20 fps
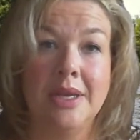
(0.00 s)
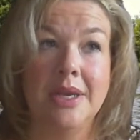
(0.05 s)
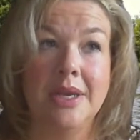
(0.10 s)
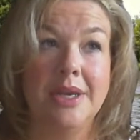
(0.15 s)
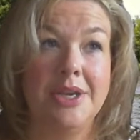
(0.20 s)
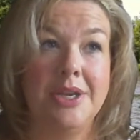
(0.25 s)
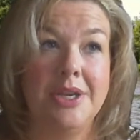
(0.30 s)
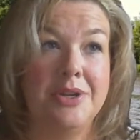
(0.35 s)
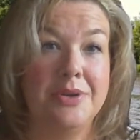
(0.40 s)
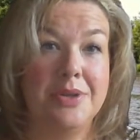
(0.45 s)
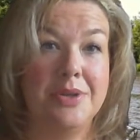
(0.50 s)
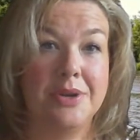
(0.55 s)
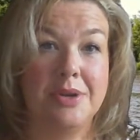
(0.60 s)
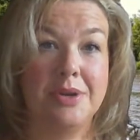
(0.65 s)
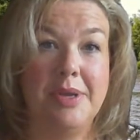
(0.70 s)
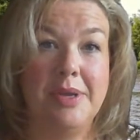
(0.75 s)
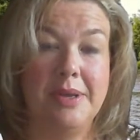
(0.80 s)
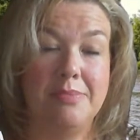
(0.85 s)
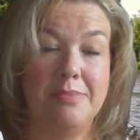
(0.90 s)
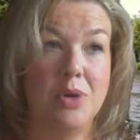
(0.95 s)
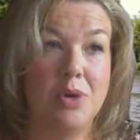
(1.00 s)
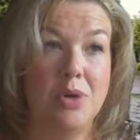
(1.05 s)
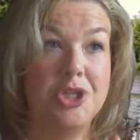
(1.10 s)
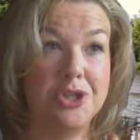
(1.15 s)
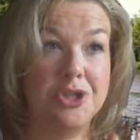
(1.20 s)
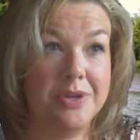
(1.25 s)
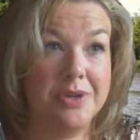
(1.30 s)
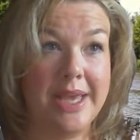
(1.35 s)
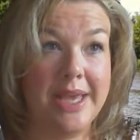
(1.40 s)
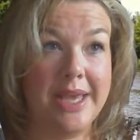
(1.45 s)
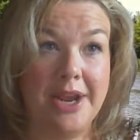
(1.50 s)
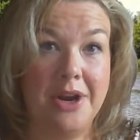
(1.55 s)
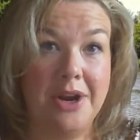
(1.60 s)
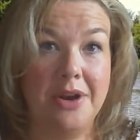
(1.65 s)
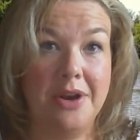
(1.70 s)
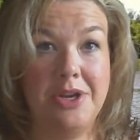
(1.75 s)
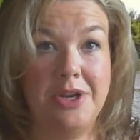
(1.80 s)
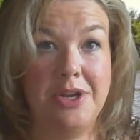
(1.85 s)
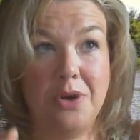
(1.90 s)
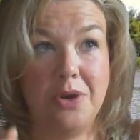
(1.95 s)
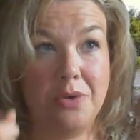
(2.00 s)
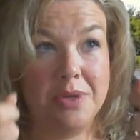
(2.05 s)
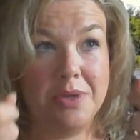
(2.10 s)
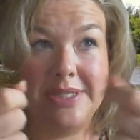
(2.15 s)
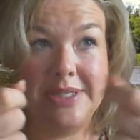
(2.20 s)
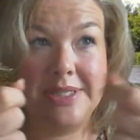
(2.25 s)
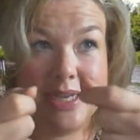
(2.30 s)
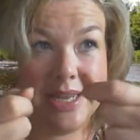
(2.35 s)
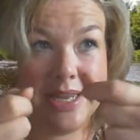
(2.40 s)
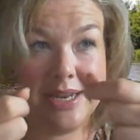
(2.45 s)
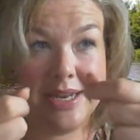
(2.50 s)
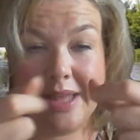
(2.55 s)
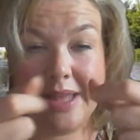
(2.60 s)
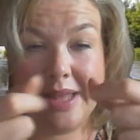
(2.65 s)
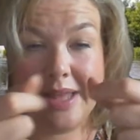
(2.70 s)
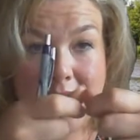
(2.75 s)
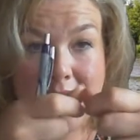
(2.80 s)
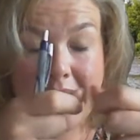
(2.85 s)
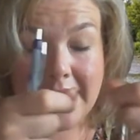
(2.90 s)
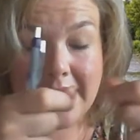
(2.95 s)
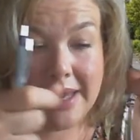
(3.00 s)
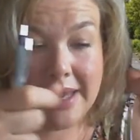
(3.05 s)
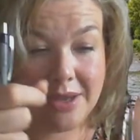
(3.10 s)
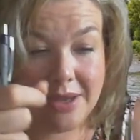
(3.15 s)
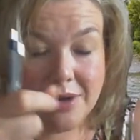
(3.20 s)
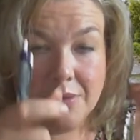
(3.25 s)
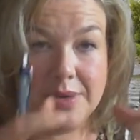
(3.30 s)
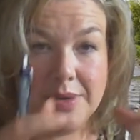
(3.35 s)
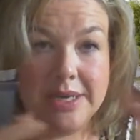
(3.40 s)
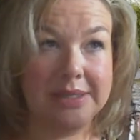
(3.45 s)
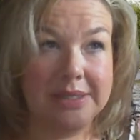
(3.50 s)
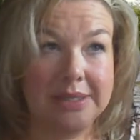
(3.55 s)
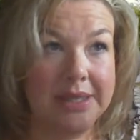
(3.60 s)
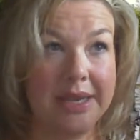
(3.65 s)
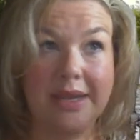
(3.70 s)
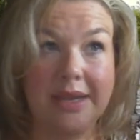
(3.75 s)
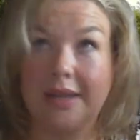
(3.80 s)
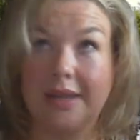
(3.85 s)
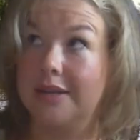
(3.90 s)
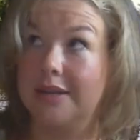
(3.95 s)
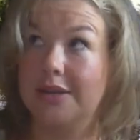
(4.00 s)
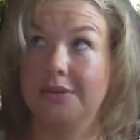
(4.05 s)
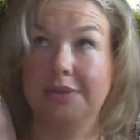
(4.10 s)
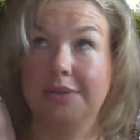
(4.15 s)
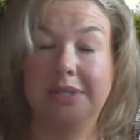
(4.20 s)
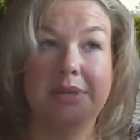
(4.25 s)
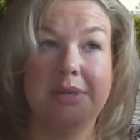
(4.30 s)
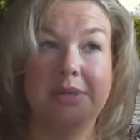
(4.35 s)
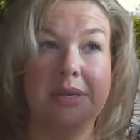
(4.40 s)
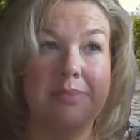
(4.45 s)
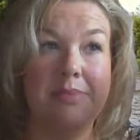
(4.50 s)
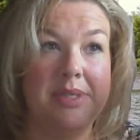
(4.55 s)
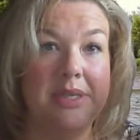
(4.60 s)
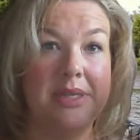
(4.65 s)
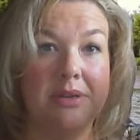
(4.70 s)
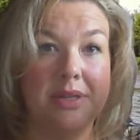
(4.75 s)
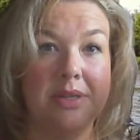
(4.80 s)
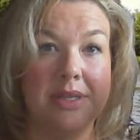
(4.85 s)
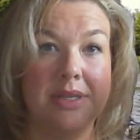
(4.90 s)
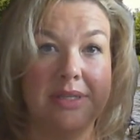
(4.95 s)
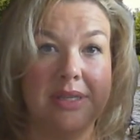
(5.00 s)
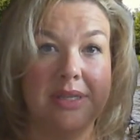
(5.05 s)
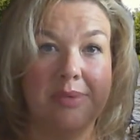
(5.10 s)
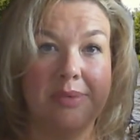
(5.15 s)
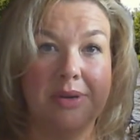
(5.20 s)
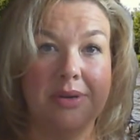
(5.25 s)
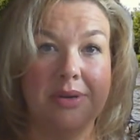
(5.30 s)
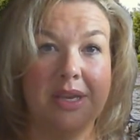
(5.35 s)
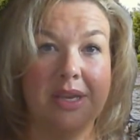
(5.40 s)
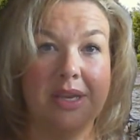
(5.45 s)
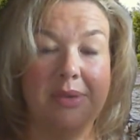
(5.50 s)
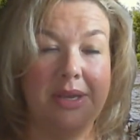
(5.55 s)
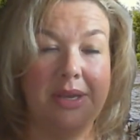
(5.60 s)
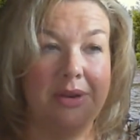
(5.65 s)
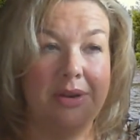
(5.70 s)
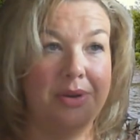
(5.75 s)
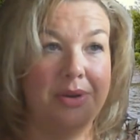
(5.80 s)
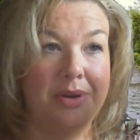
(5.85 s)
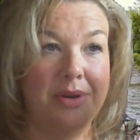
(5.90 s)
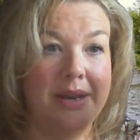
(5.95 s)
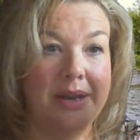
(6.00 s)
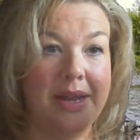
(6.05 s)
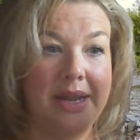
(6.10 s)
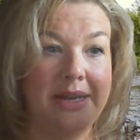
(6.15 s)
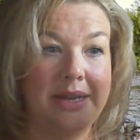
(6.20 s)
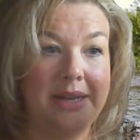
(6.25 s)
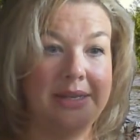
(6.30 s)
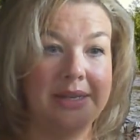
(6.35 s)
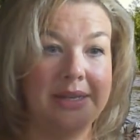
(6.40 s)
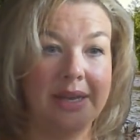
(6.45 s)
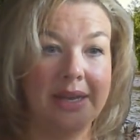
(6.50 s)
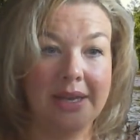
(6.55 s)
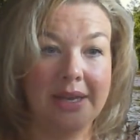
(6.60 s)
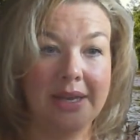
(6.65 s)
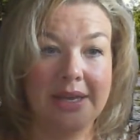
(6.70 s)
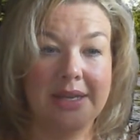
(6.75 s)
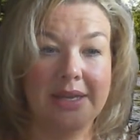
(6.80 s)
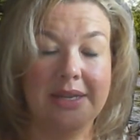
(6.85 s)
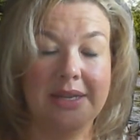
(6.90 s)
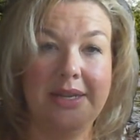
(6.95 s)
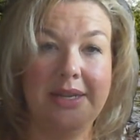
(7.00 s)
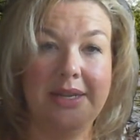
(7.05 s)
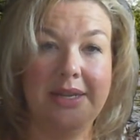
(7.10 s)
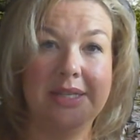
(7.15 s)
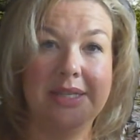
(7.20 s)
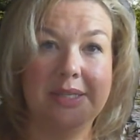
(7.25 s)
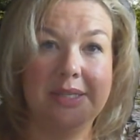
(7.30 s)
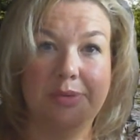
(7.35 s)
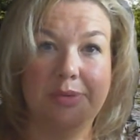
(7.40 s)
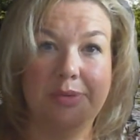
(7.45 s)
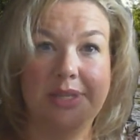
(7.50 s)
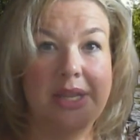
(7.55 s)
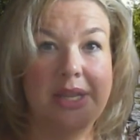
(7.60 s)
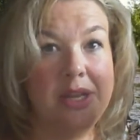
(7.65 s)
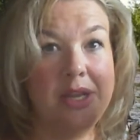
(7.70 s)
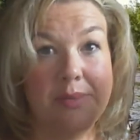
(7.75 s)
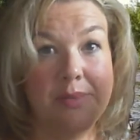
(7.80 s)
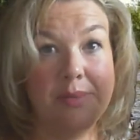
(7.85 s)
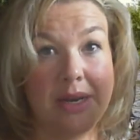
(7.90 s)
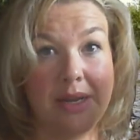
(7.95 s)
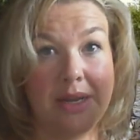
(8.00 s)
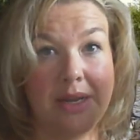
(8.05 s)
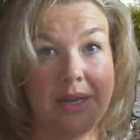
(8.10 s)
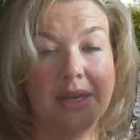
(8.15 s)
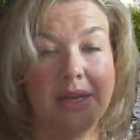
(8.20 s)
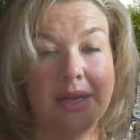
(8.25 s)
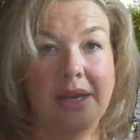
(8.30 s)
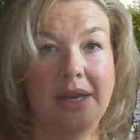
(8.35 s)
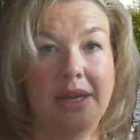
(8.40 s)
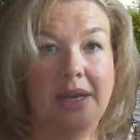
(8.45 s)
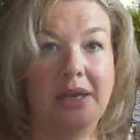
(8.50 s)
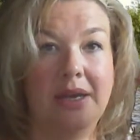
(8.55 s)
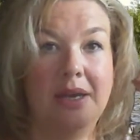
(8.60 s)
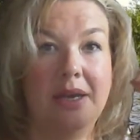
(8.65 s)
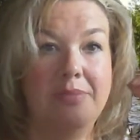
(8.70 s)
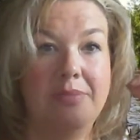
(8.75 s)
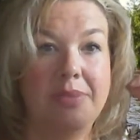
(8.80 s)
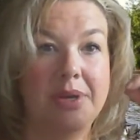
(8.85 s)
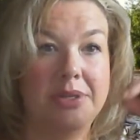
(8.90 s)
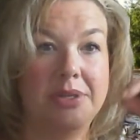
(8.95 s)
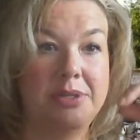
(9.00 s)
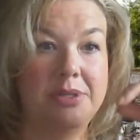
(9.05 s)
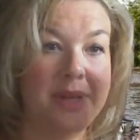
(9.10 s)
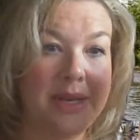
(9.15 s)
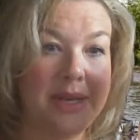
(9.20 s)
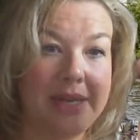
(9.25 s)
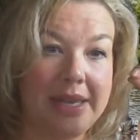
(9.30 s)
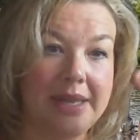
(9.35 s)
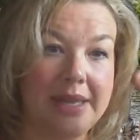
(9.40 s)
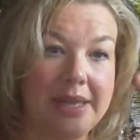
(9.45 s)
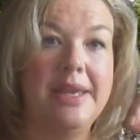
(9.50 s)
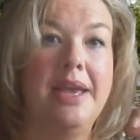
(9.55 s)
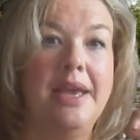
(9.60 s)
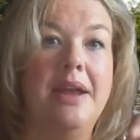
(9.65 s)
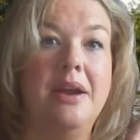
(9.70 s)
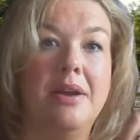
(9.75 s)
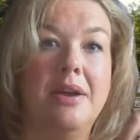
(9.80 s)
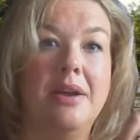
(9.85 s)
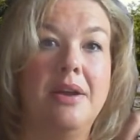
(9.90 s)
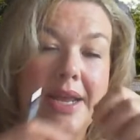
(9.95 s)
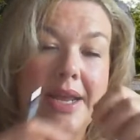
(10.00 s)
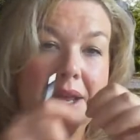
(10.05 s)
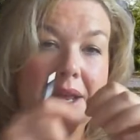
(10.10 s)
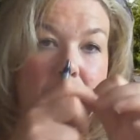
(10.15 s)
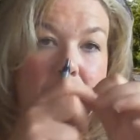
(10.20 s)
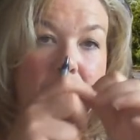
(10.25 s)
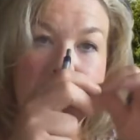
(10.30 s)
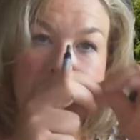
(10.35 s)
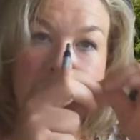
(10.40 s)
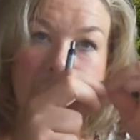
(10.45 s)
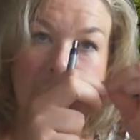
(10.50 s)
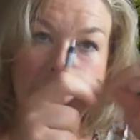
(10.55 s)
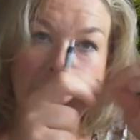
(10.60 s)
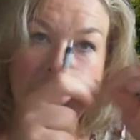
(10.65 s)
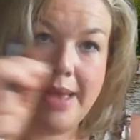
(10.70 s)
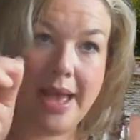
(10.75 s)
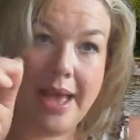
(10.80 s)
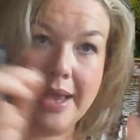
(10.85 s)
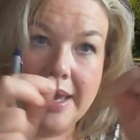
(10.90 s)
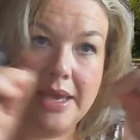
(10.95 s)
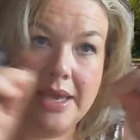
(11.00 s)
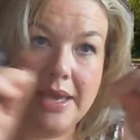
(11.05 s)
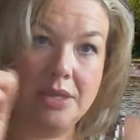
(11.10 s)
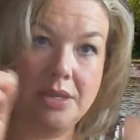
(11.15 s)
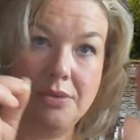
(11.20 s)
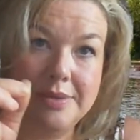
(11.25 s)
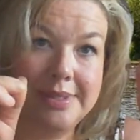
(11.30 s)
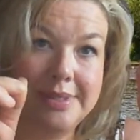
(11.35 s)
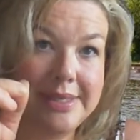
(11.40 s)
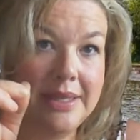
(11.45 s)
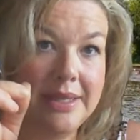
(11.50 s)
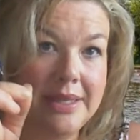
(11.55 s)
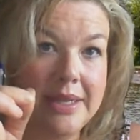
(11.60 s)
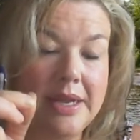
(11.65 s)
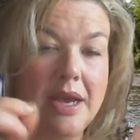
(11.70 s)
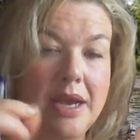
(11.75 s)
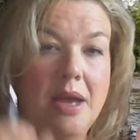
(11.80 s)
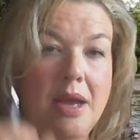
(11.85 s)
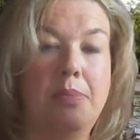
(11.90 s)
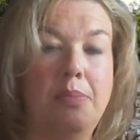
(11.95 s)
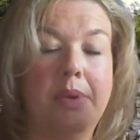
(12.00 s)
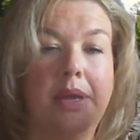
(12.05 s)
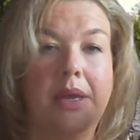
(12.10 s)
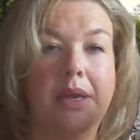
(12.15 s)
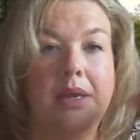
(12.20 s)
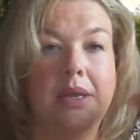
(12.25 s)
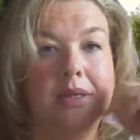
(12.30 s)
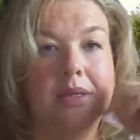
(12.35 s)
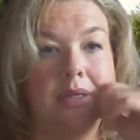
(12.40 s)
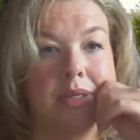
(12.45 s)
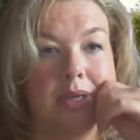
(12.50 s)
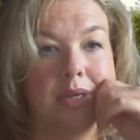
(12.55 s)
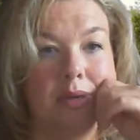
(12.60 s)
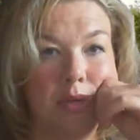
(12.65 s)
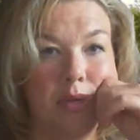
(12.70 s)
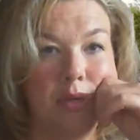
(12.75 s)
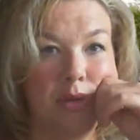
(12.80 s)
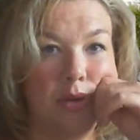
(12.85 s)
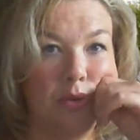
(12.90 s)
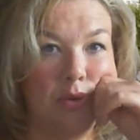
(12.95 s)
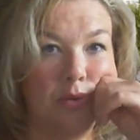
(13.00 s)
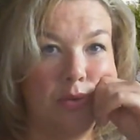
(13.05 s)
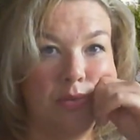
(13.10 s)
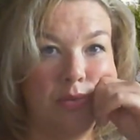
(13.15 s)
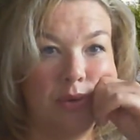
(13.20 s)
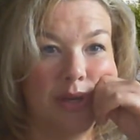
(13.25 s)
you know, there could be moisture in the air and you go and stick it in that baggie, you know, and it's like, you know, sometimes here in the summer, it could be, you know, 96% humidity. There's humidity in the air and it can go in that little baggie and you seal it up and, you know,